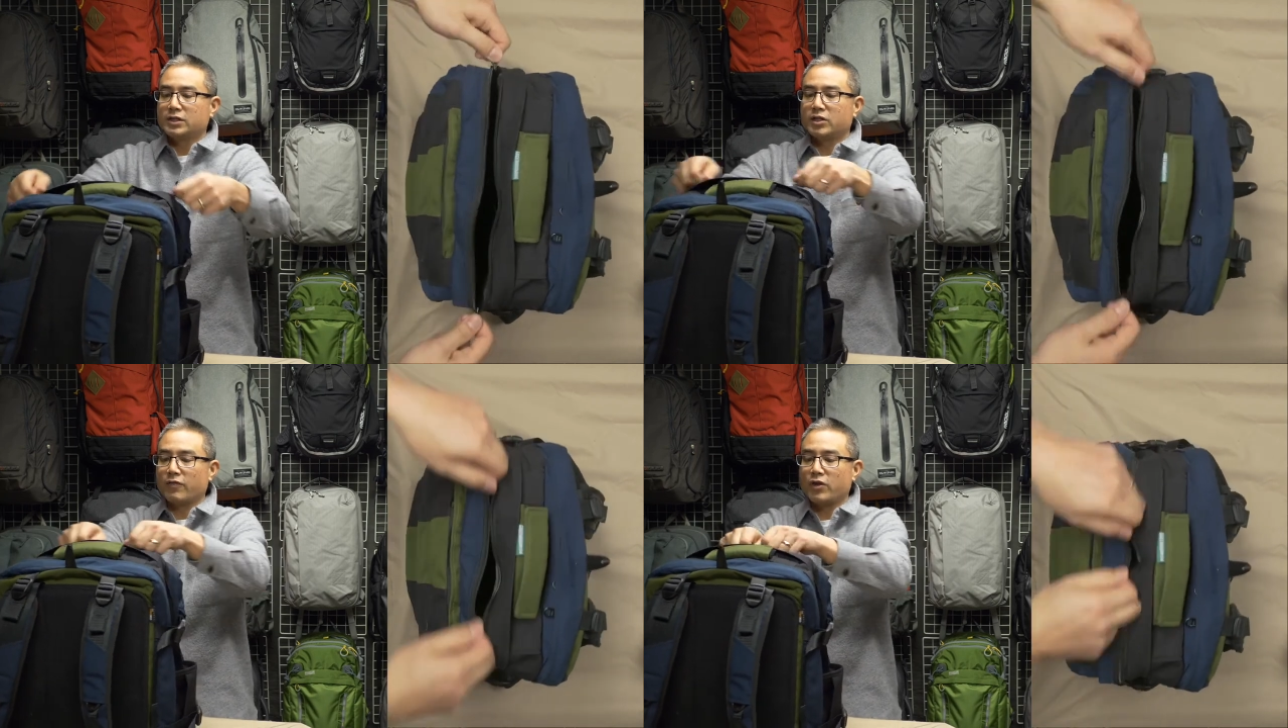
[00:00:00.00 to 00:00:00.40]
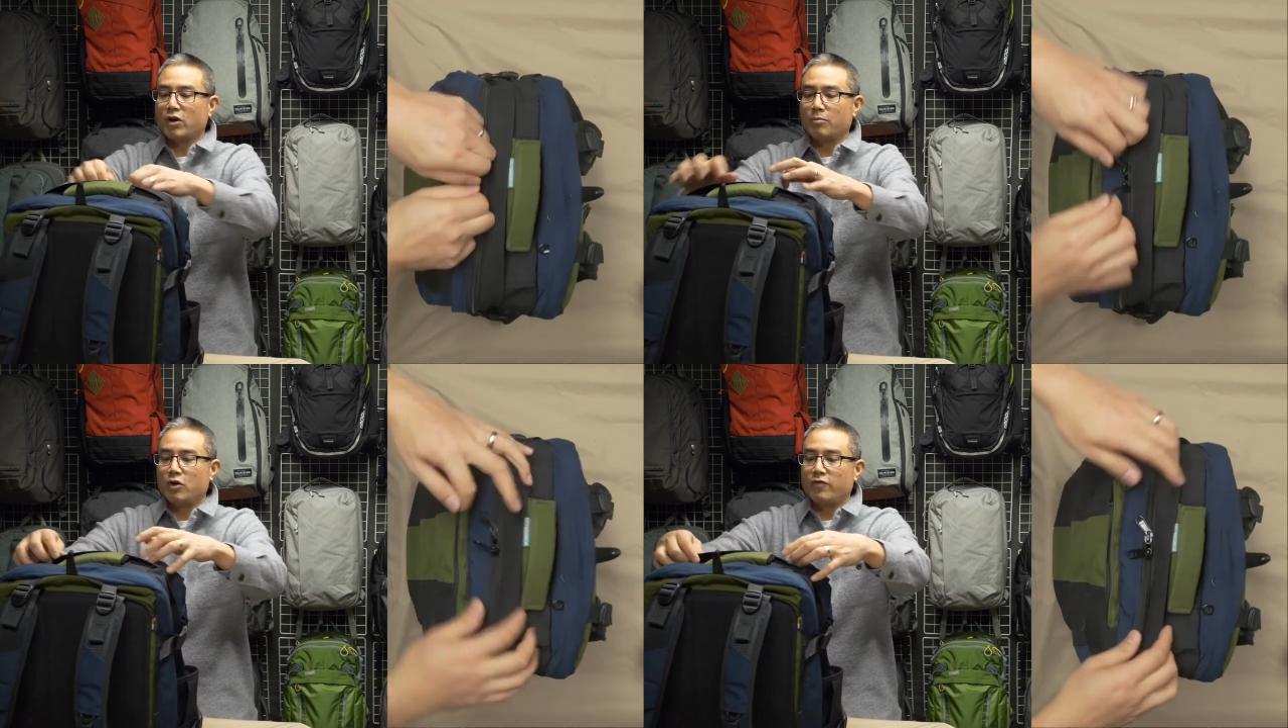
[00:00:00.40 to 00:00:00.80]
So if you
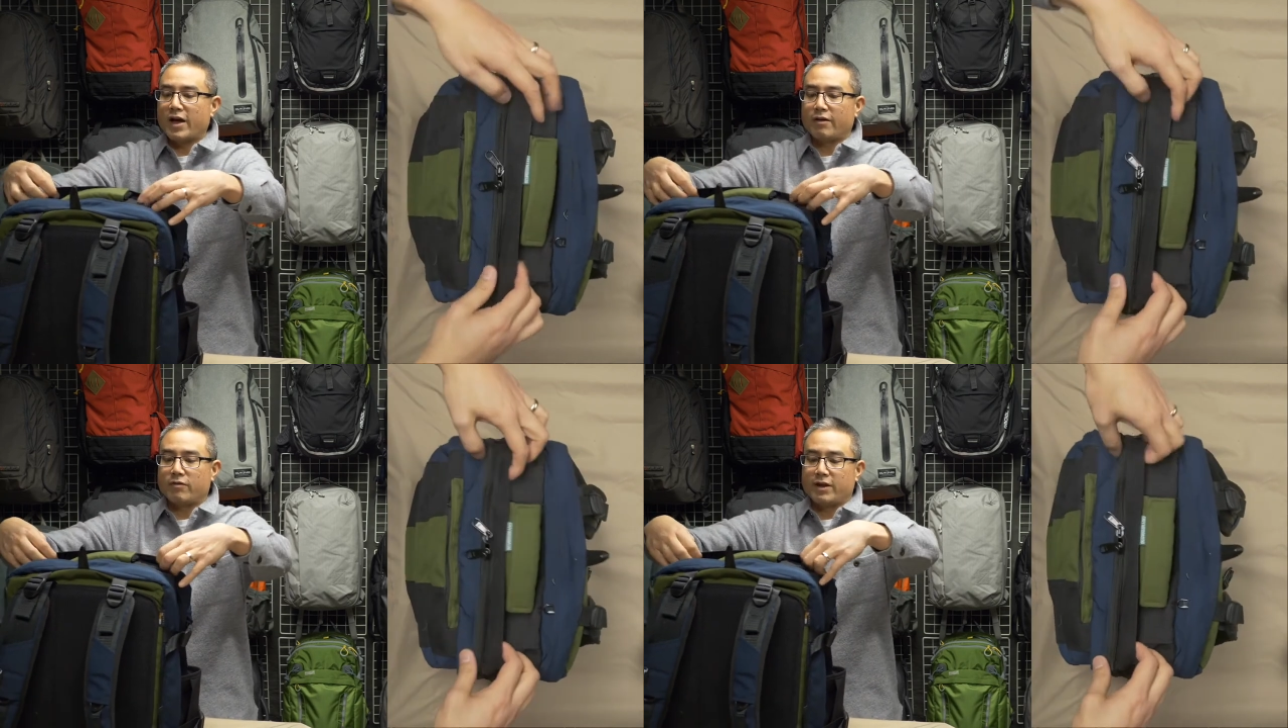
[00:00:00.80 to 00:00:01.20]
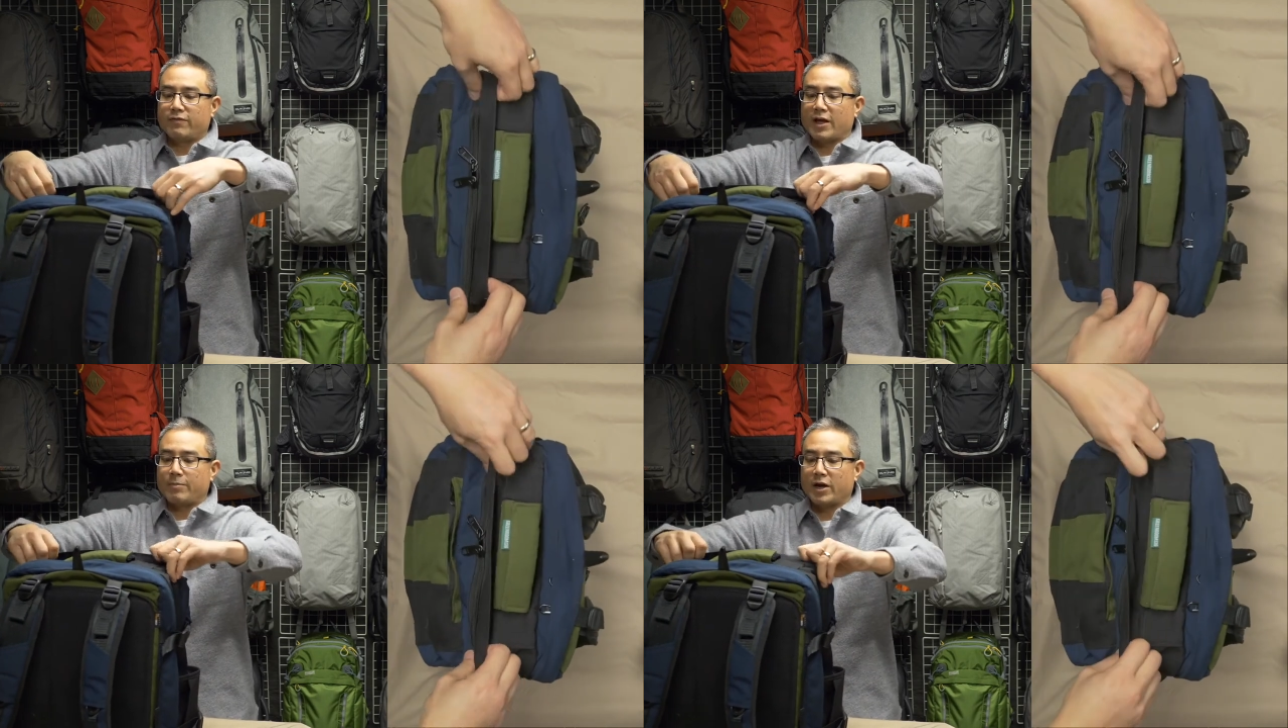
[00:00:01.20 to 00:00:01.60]
don't move that rain
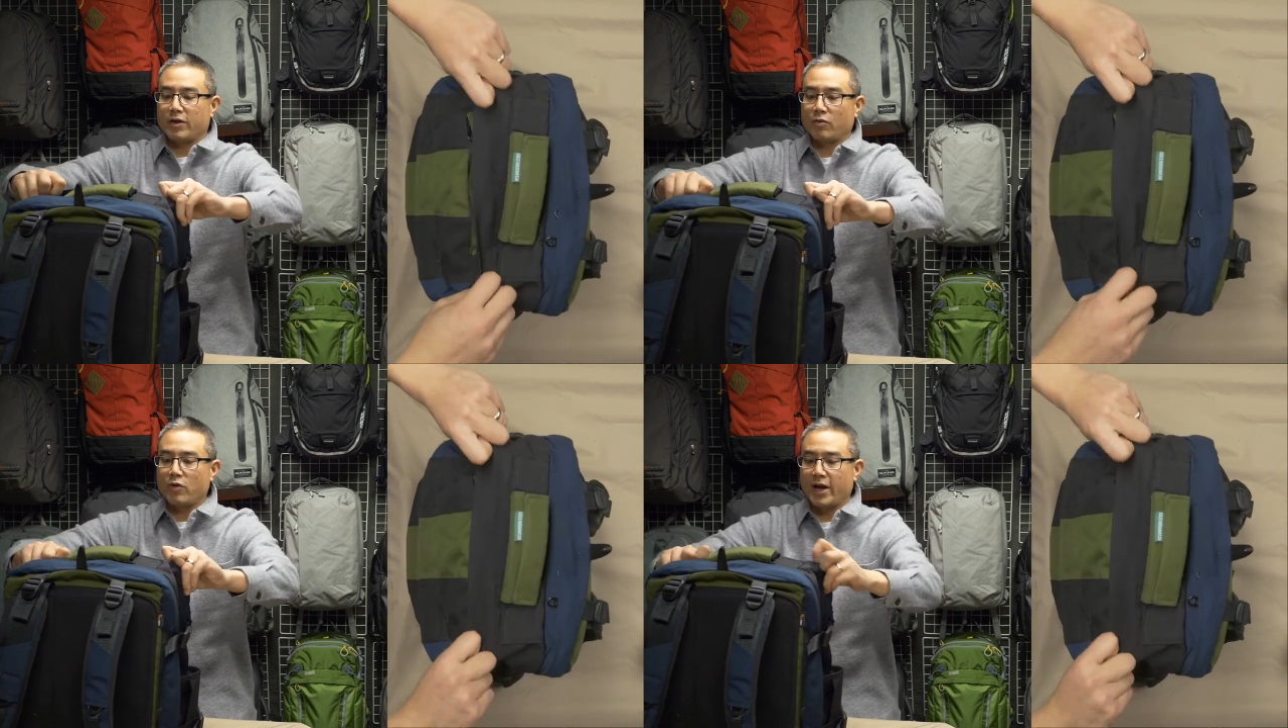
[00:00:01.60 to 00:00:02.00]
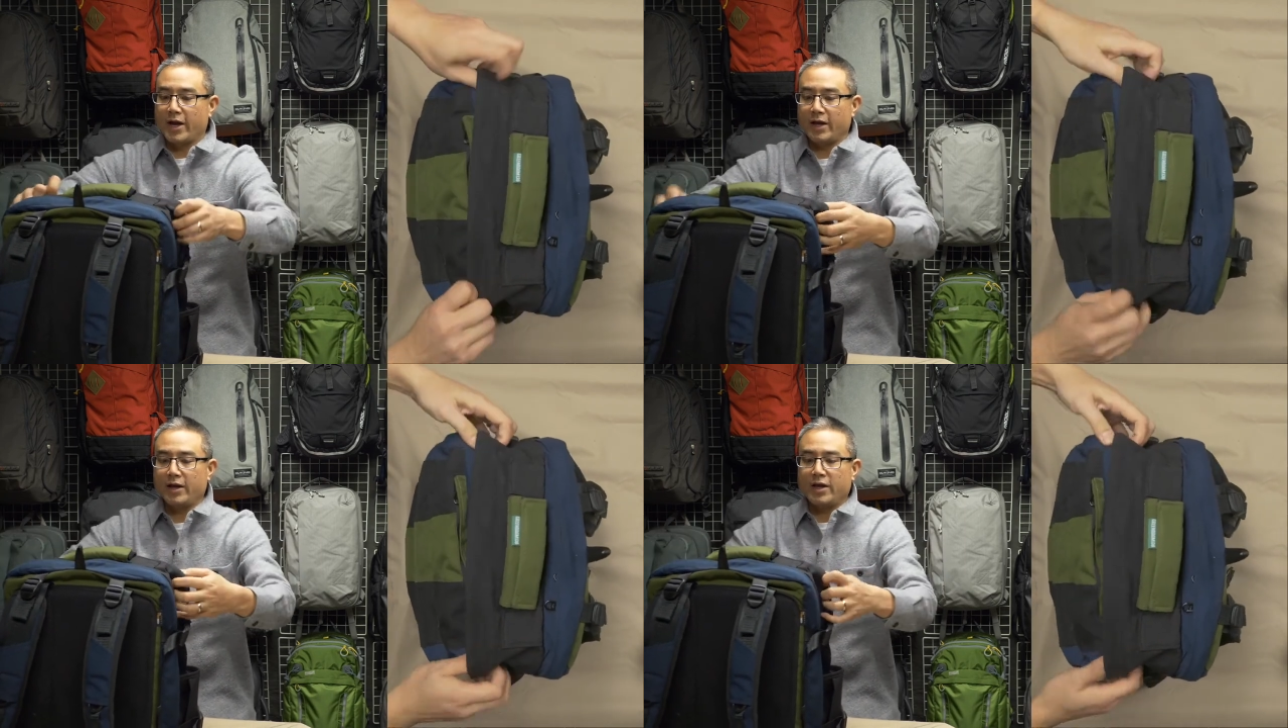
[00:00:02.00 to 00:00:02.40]
flap out of the
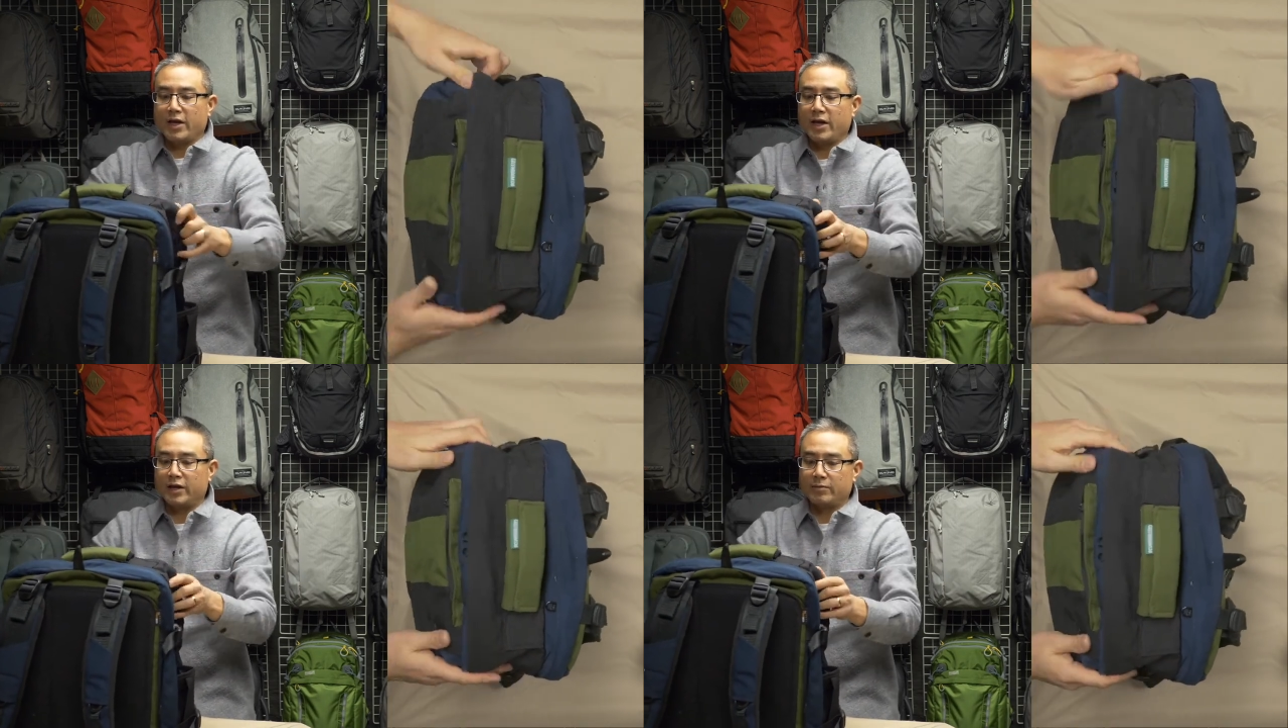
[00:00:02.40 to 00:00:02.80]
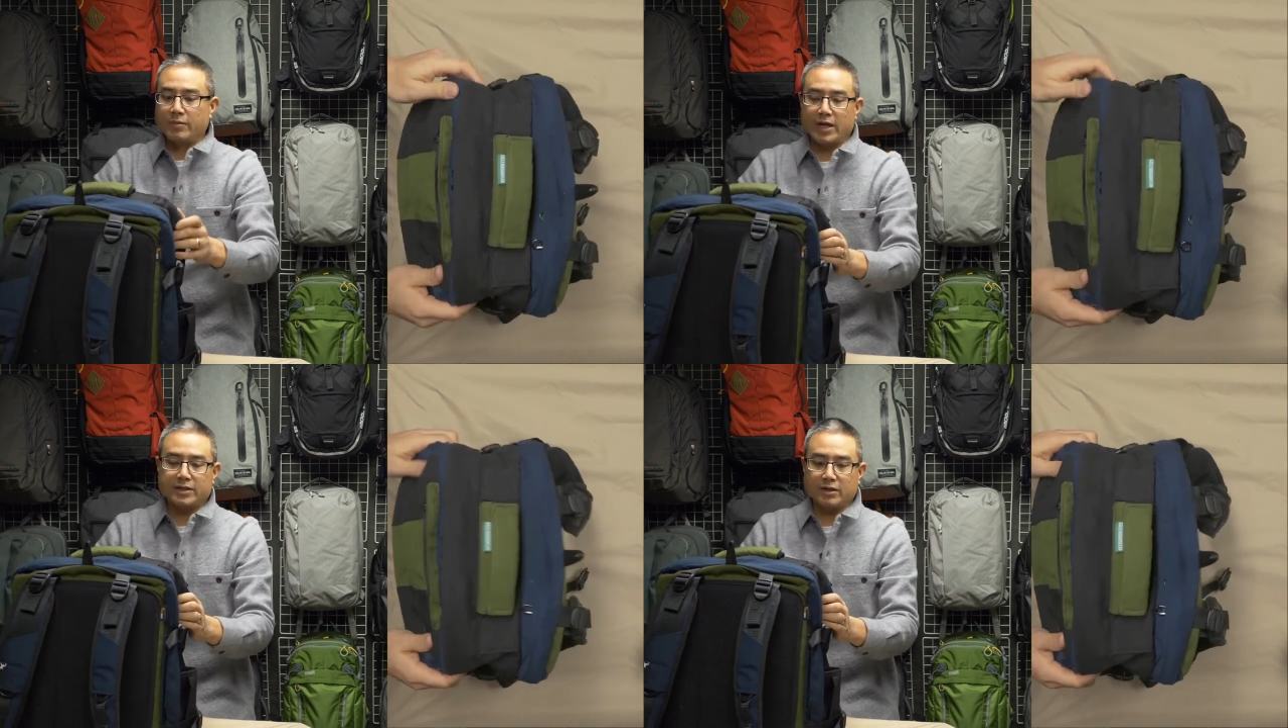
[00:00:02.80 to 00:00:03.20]
way, it
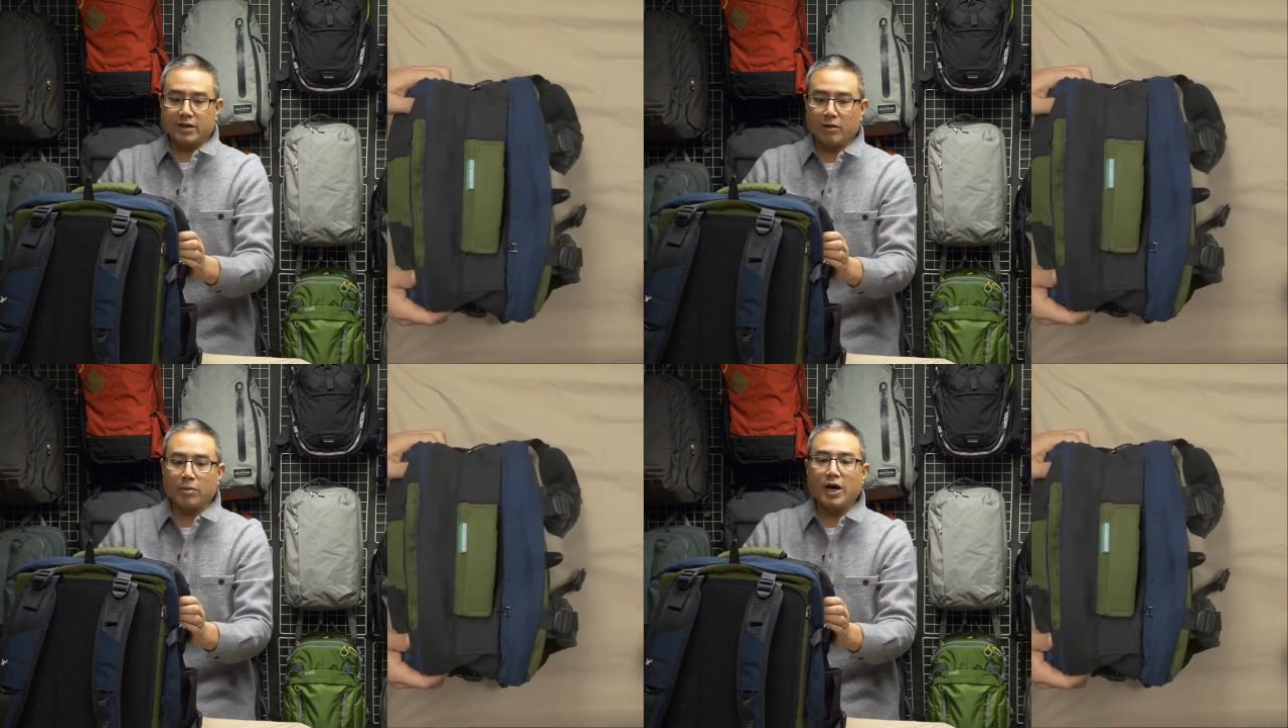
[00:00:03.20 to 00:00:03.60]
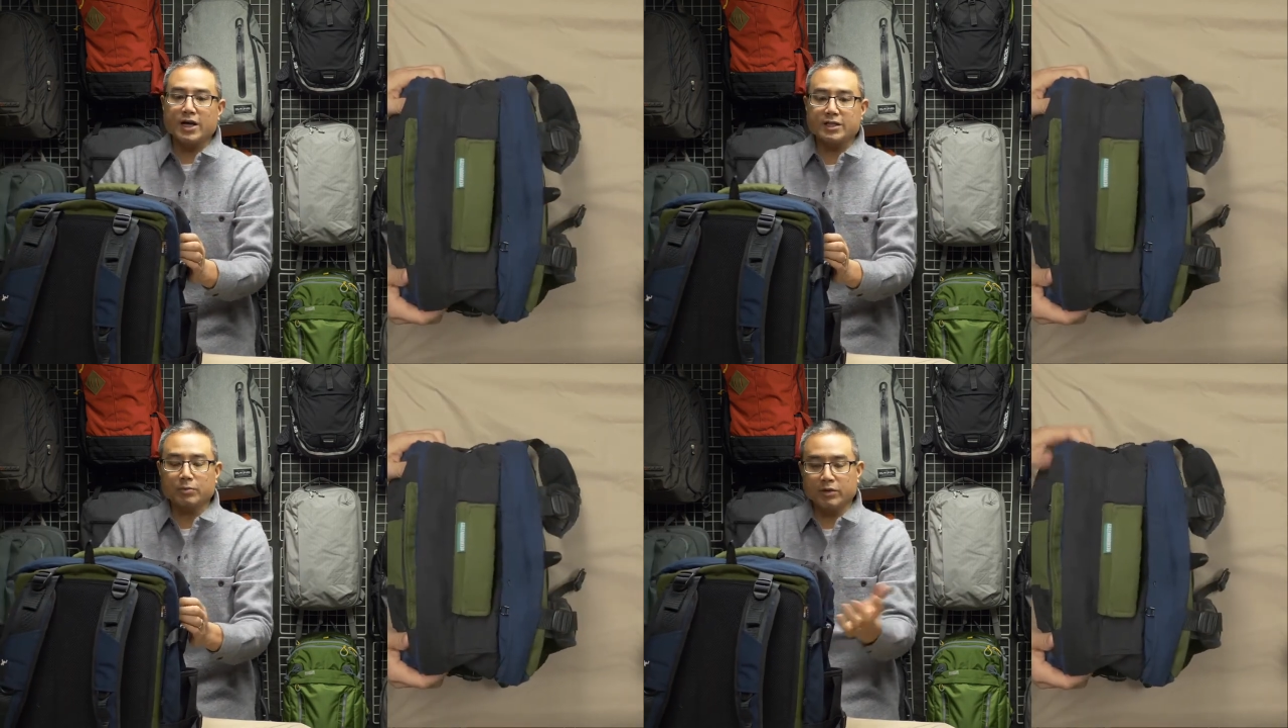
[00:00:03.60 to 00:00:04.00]
makes it near
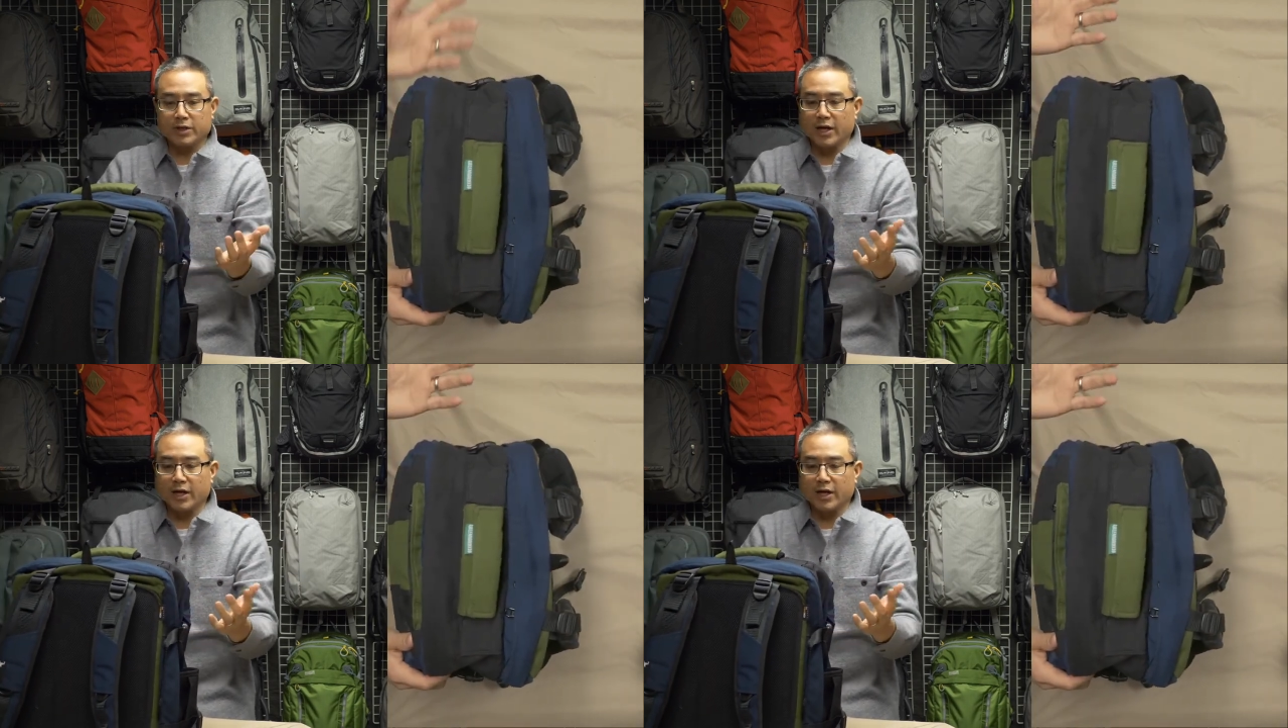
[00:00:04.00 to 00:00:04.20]
impossible to